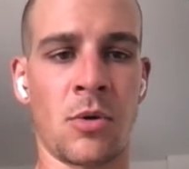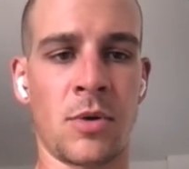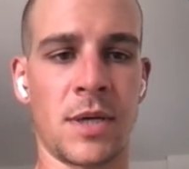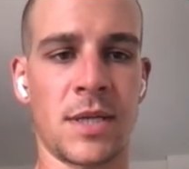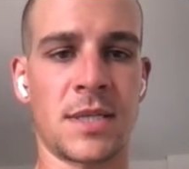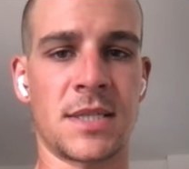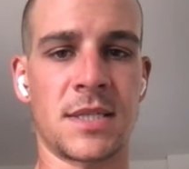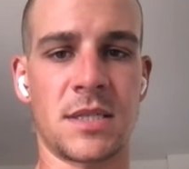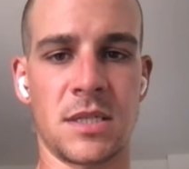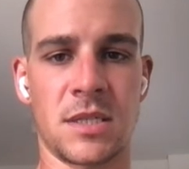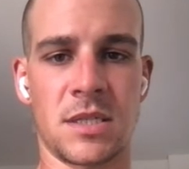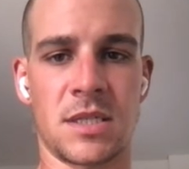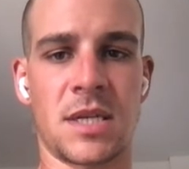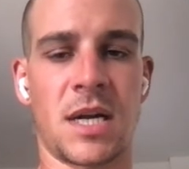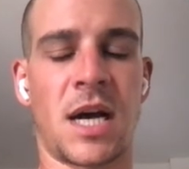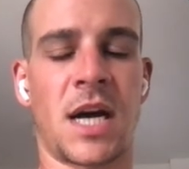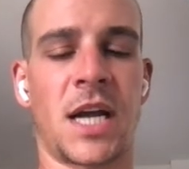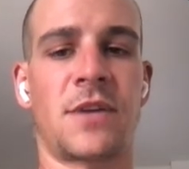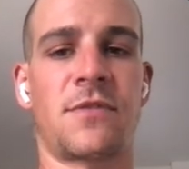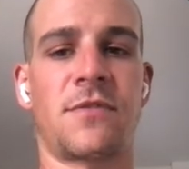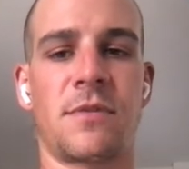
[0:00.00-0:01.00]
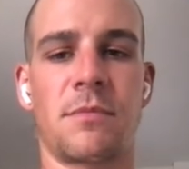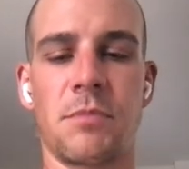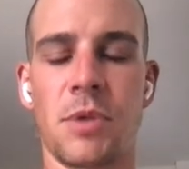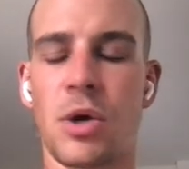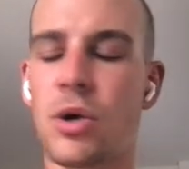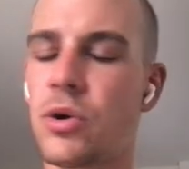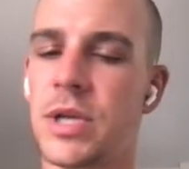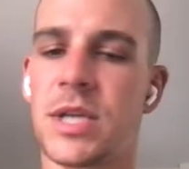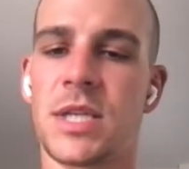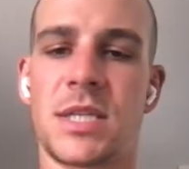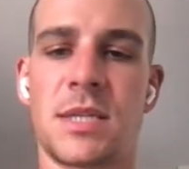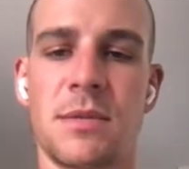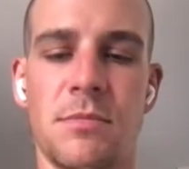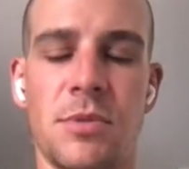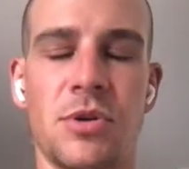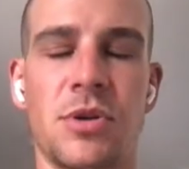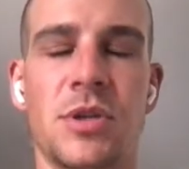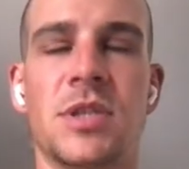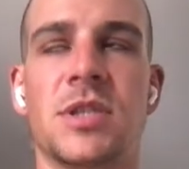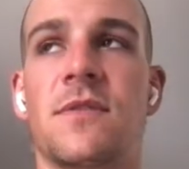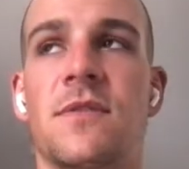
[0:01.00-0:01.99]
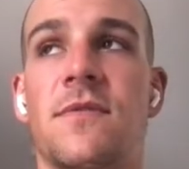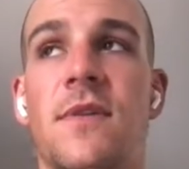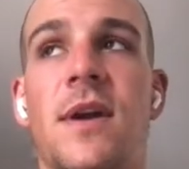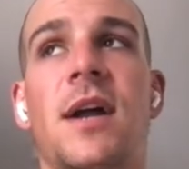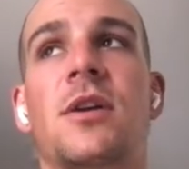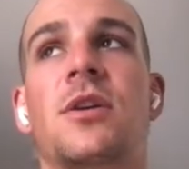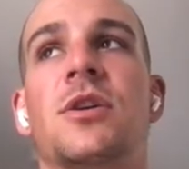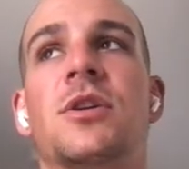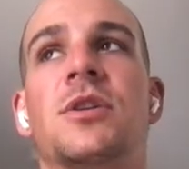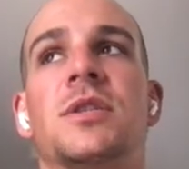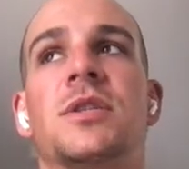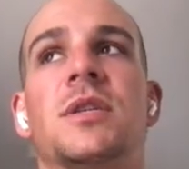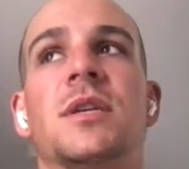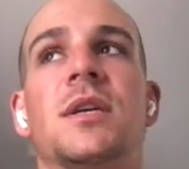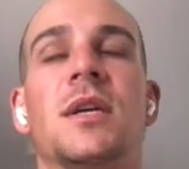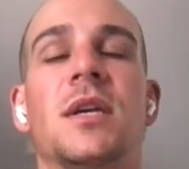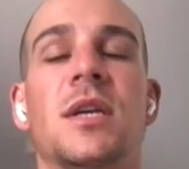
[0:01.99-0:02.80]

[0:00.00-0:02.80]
It's designed for millions and millions of records.